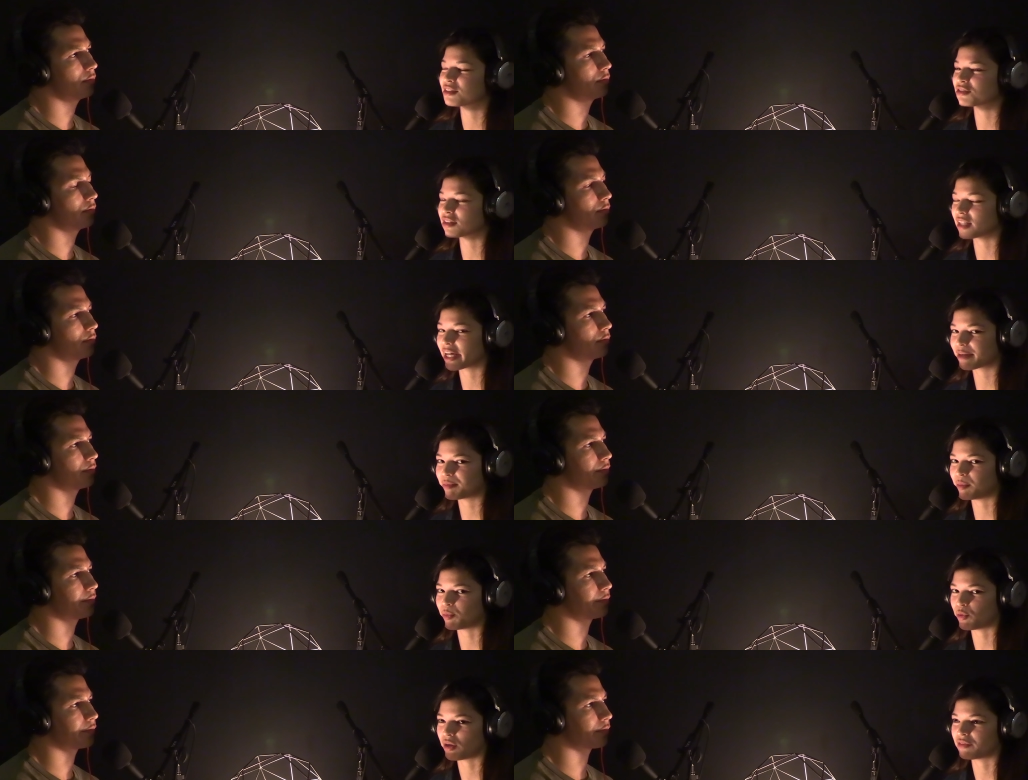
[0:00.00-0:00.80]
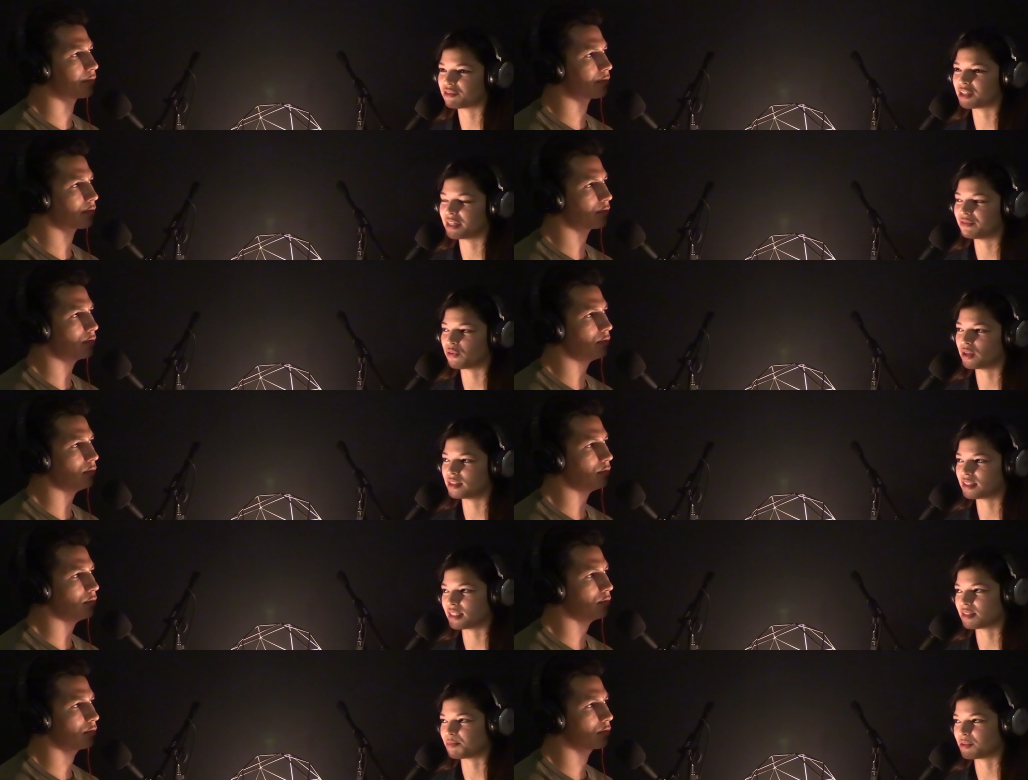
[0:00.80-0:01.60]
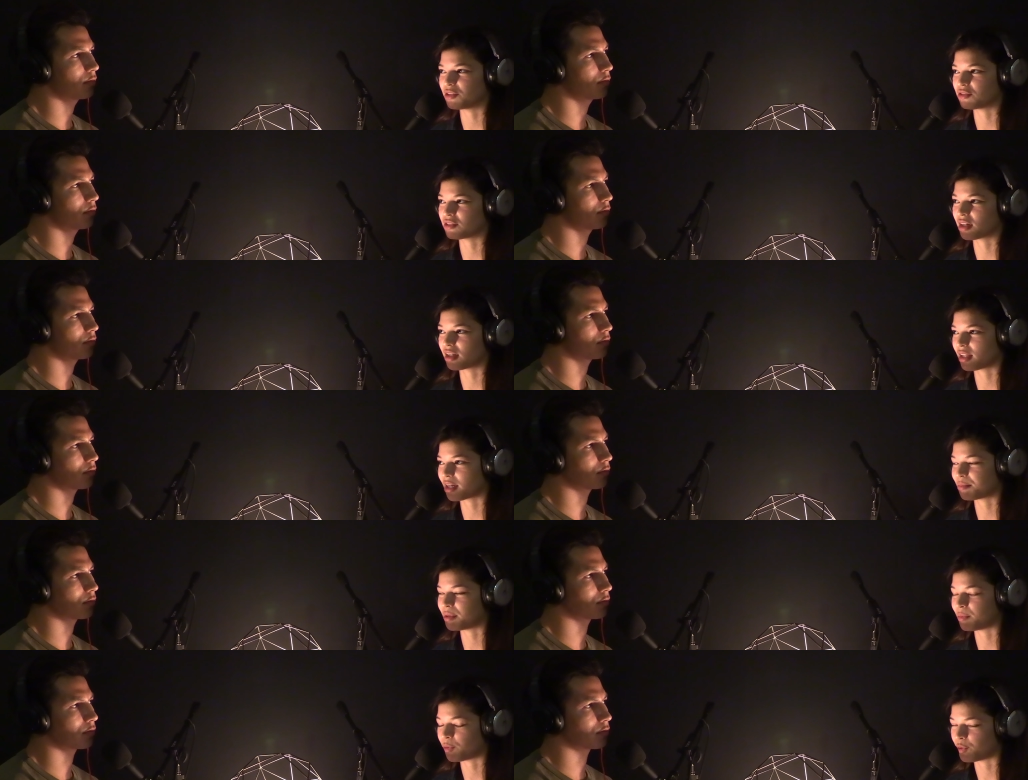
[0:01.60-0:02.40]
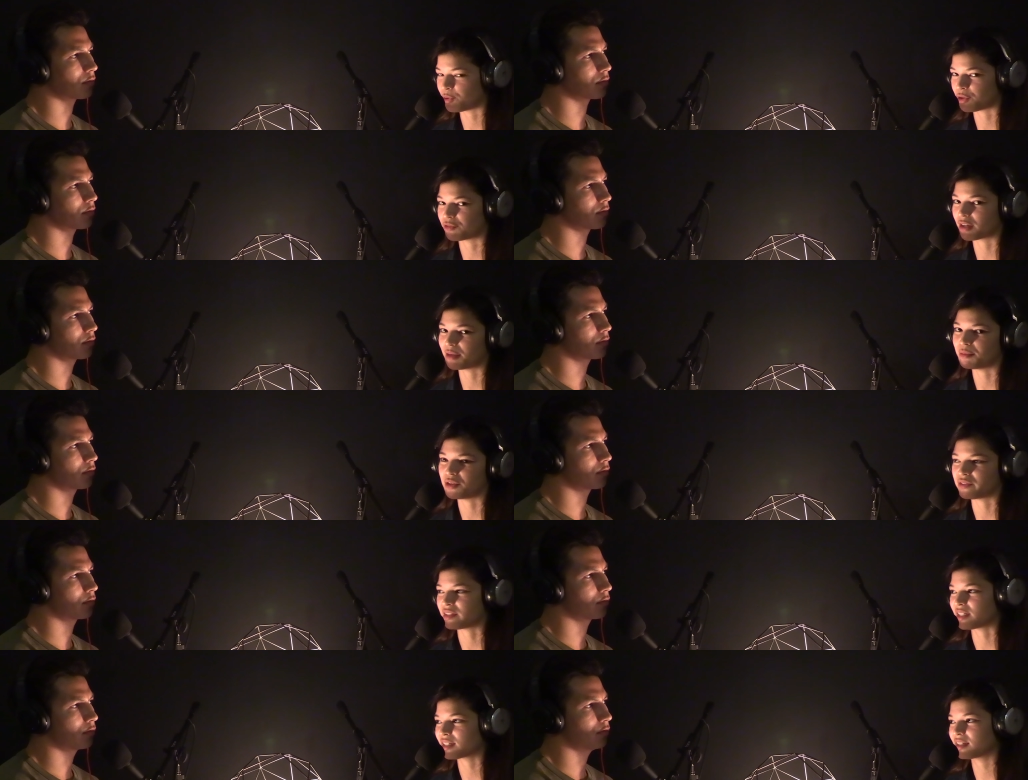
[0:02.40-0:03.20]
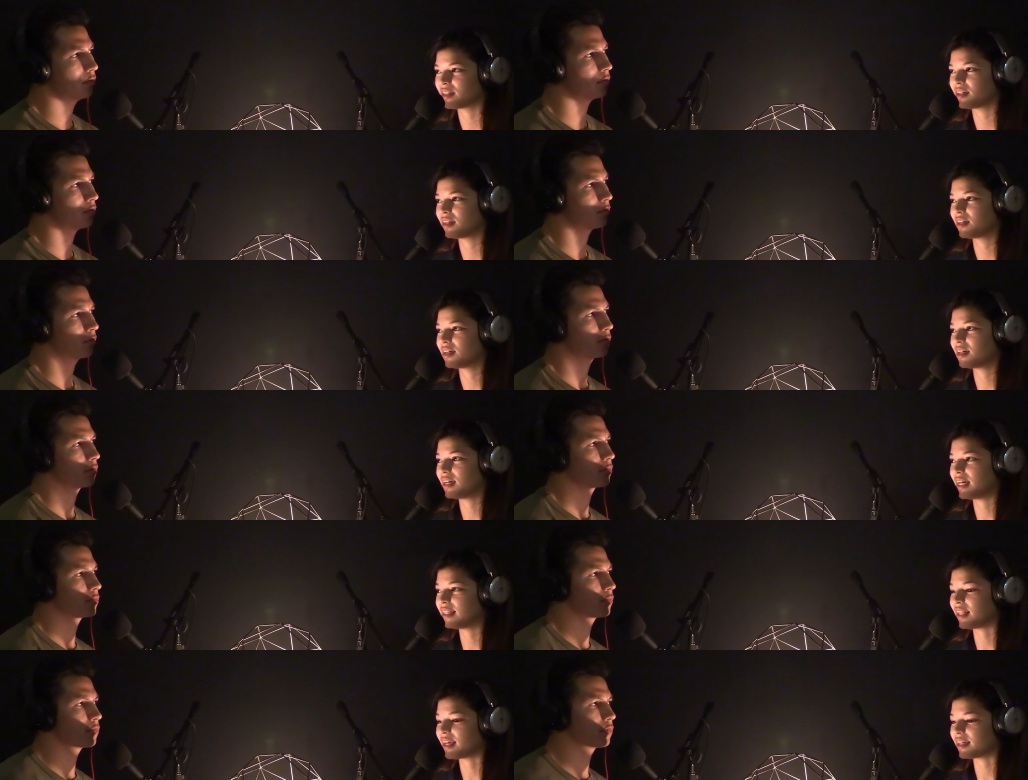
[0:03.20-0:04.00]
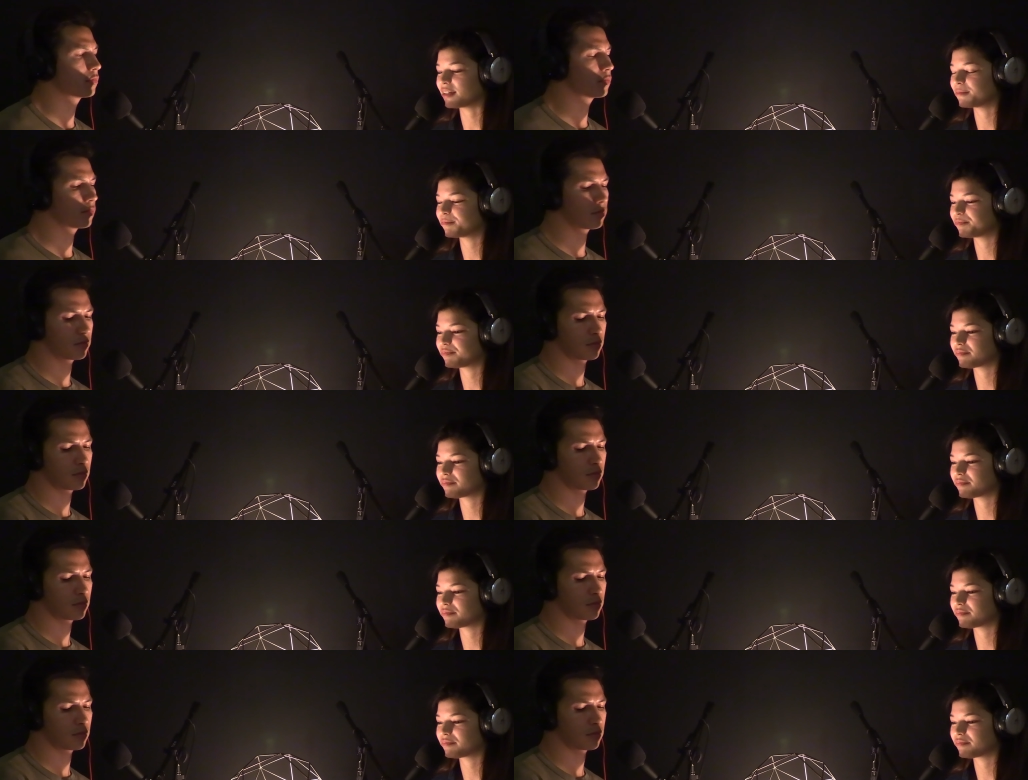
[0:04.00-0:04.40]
Speaker 1: there's a lot of people who have great voices, but there's not a lot of people who can write music. Mm-hmm. And like